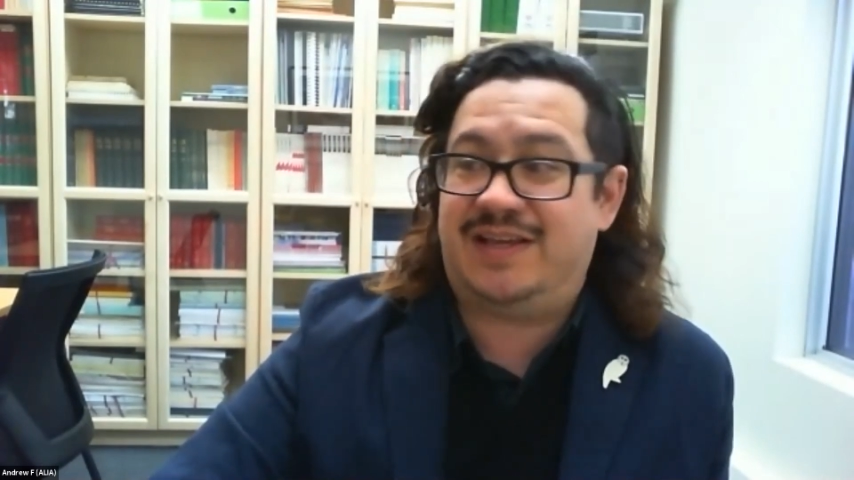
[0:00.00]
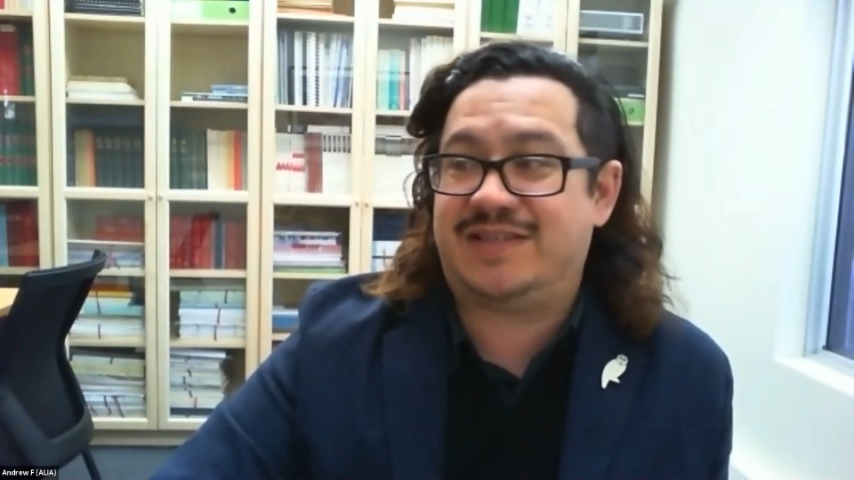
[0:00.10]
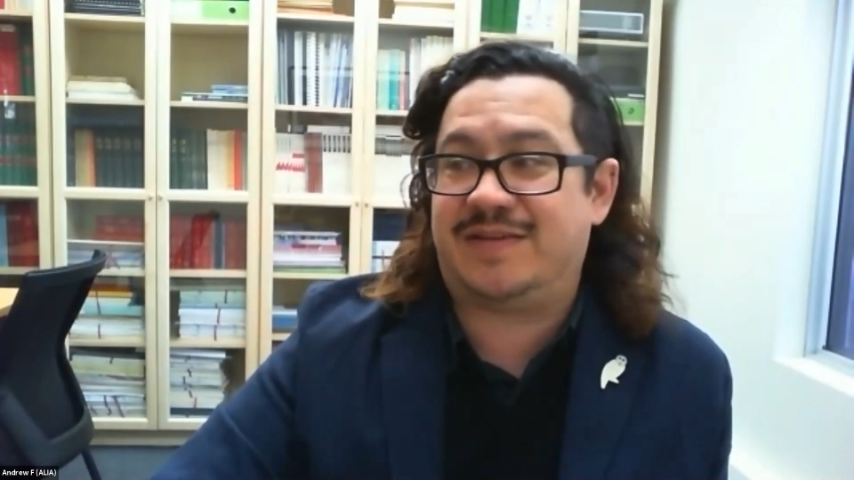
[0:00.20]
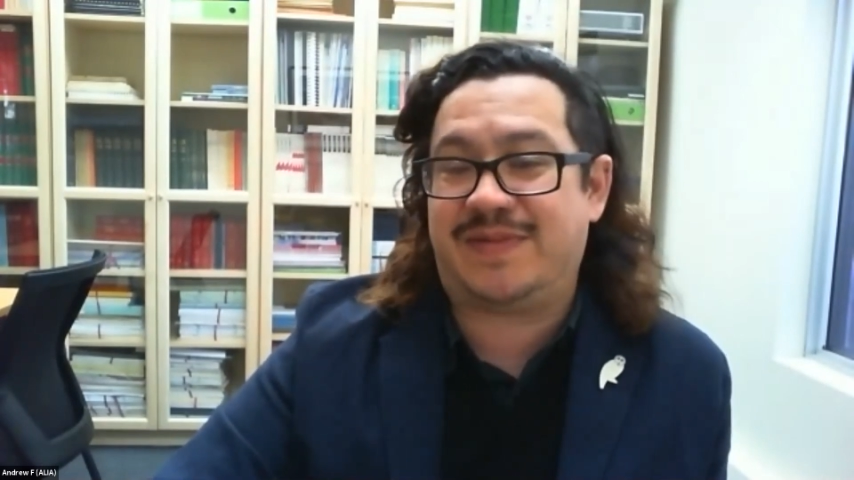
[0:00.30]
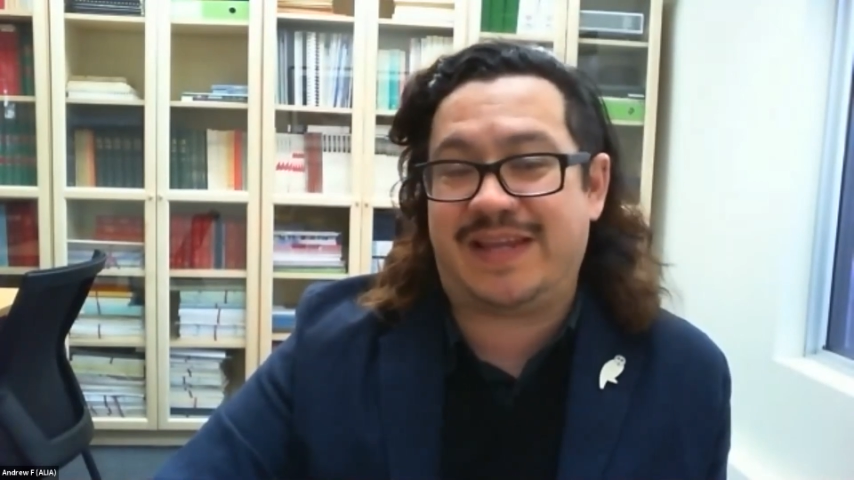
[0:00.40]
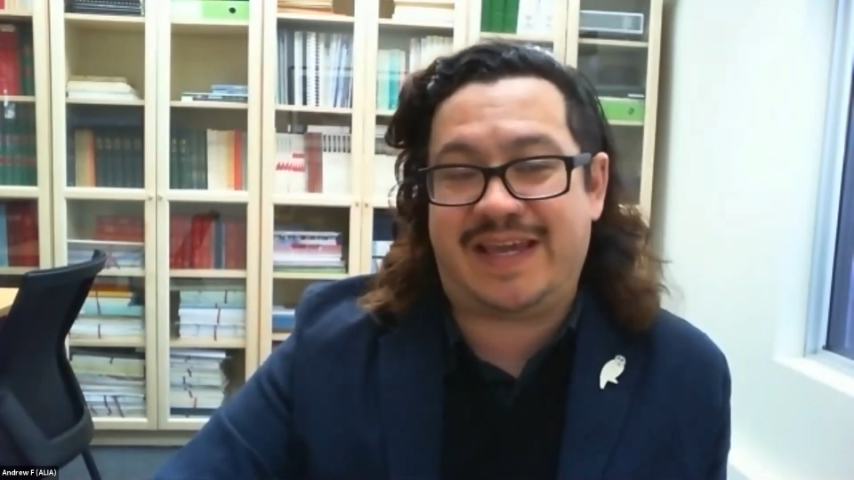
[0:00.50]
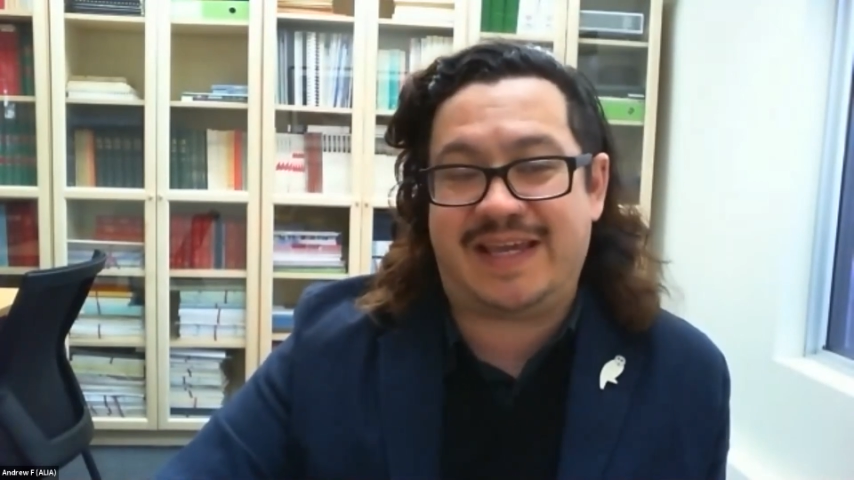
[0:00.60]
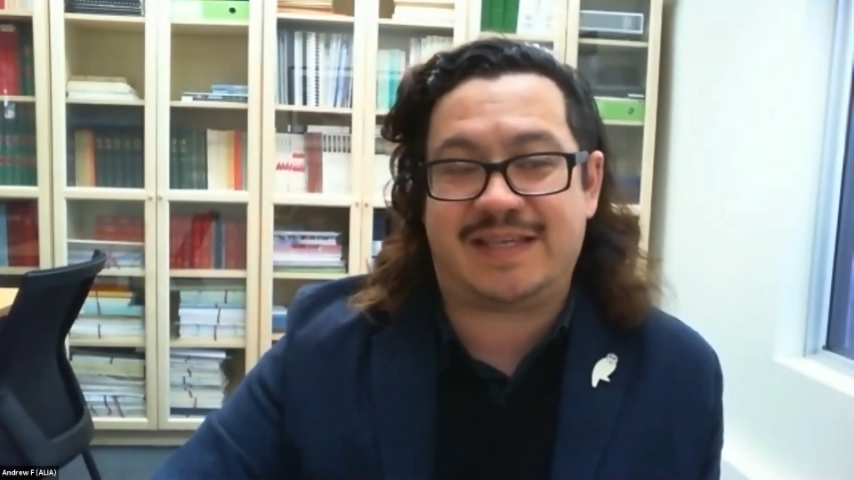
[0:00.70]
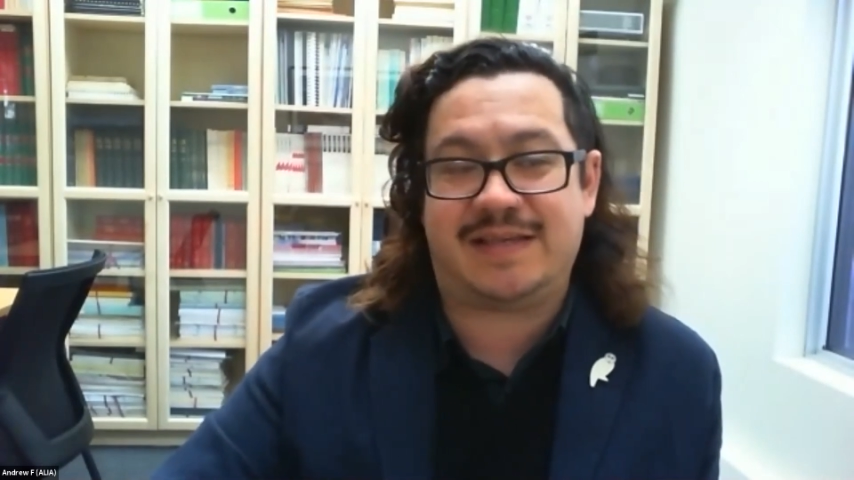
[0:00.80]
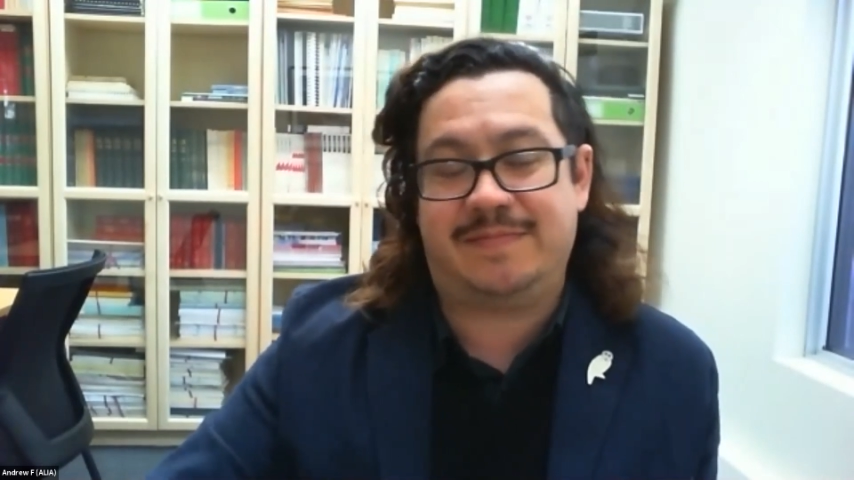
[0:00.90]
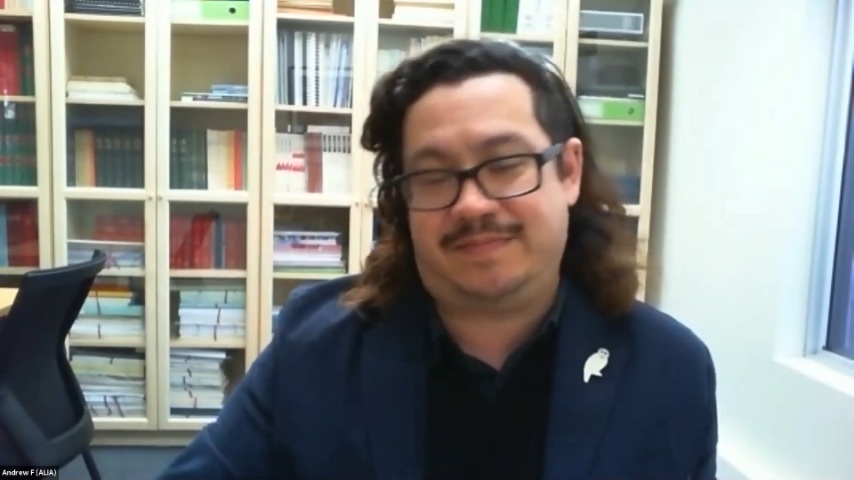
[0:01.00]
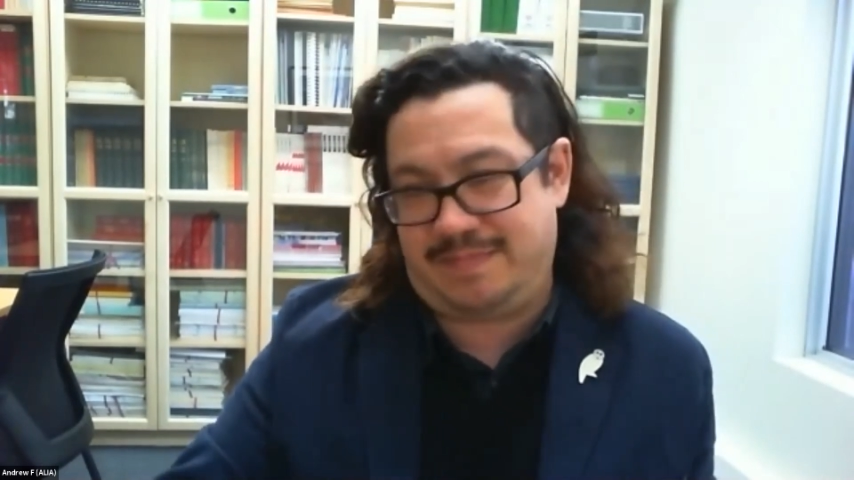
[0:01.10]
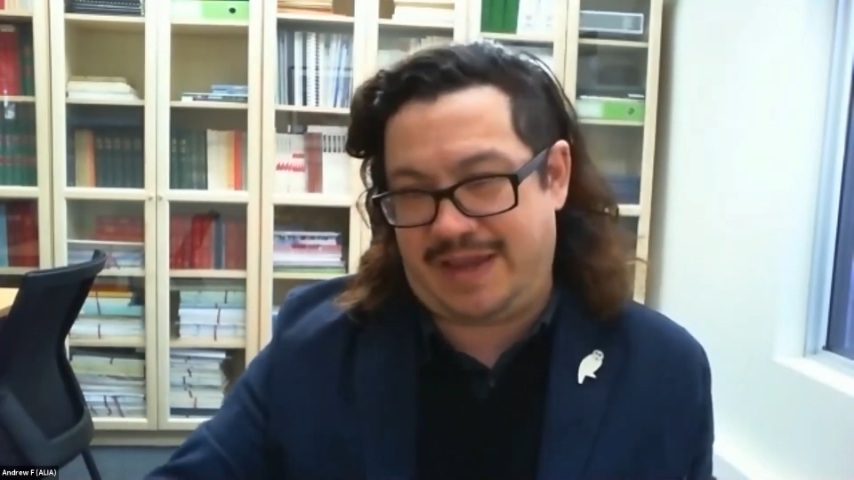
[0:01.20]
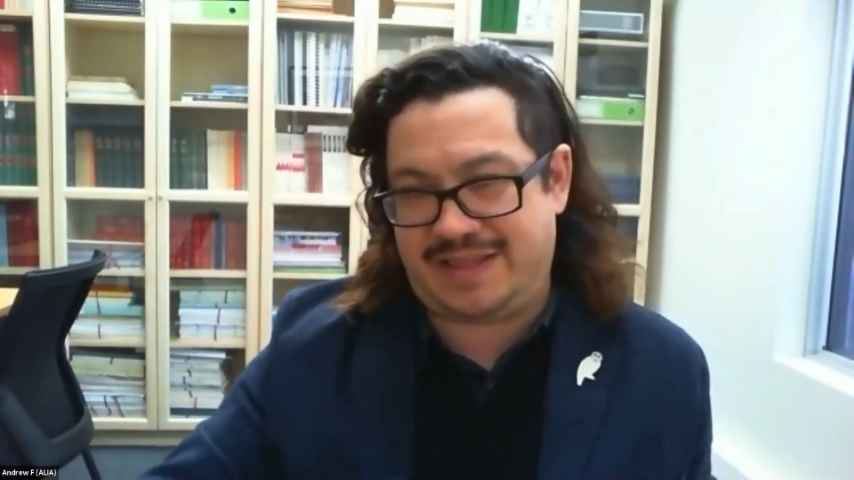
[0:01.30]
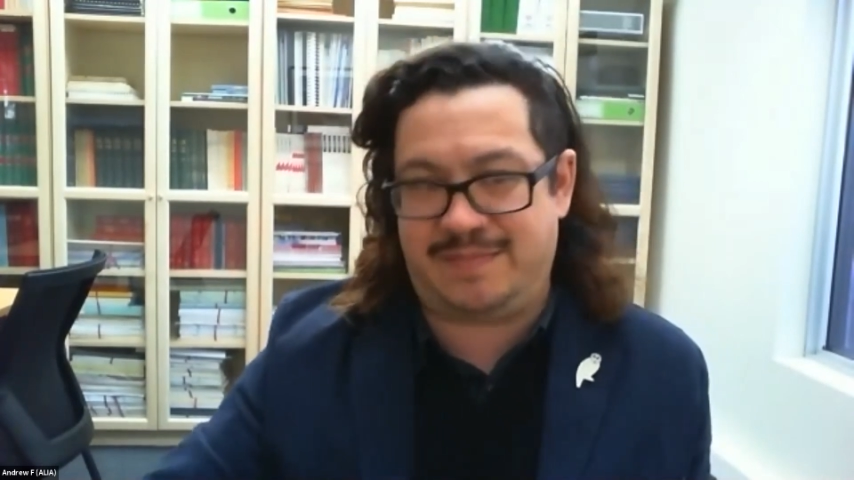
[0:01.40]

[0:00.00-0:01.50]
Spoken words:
So please make